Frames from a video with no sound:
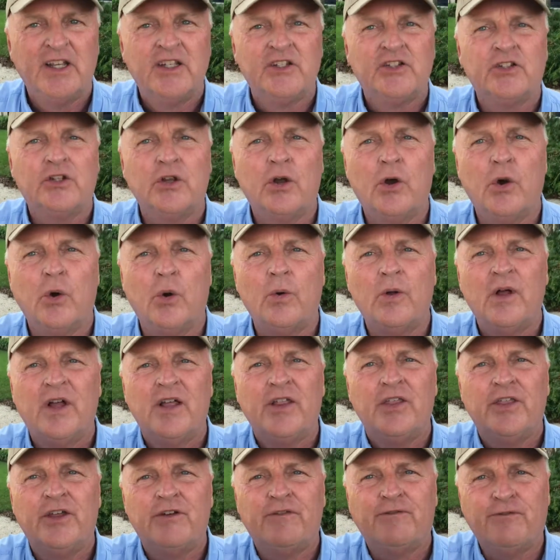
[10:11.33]
So
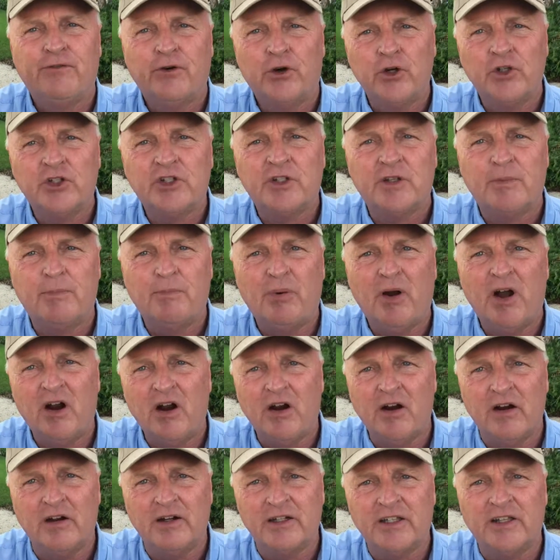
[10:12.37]
the first
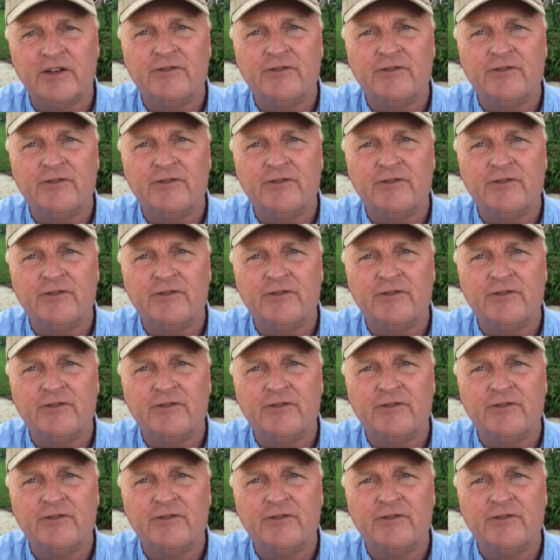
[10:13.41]
part,